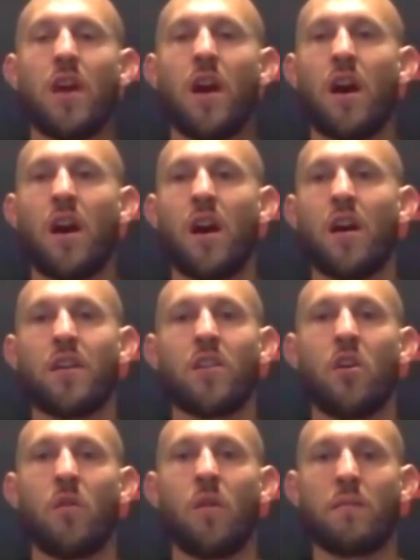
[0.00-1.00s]
uh, you
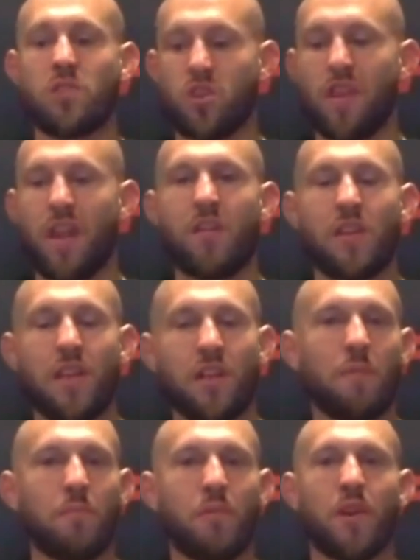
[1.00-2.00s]
know, I'm sure that'll heal
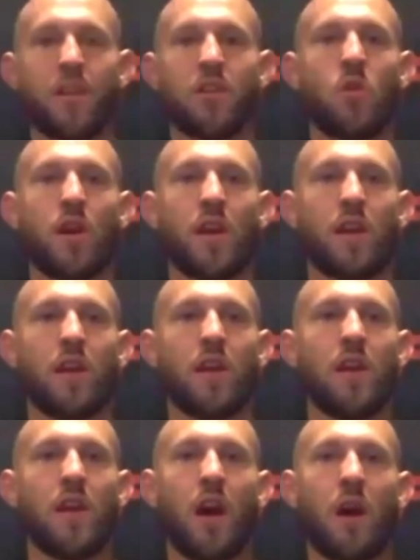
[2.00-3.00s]
up pretty quick.
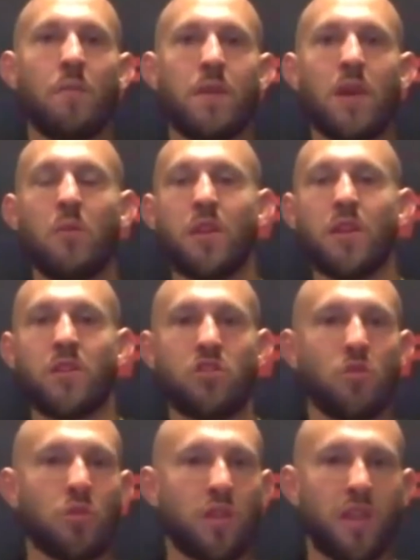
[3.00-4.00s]
I'll be able to
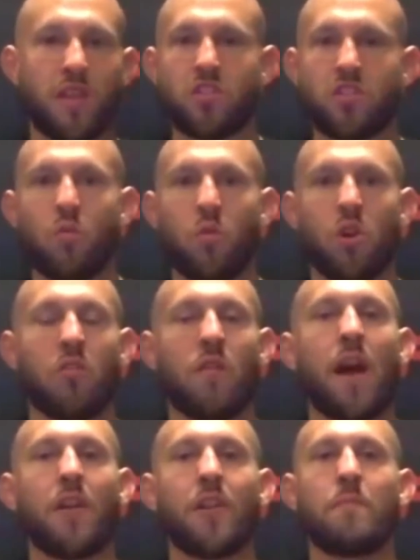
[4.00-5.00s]
do things to work
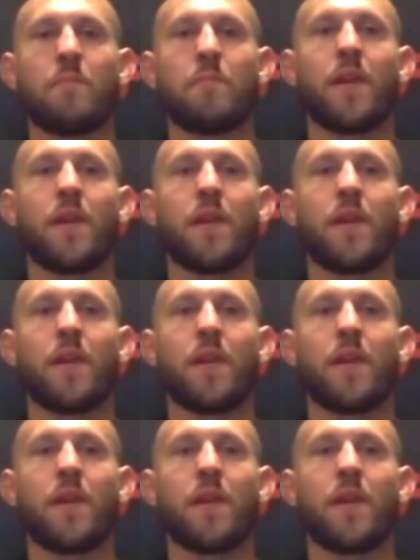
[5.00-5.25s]
around it. But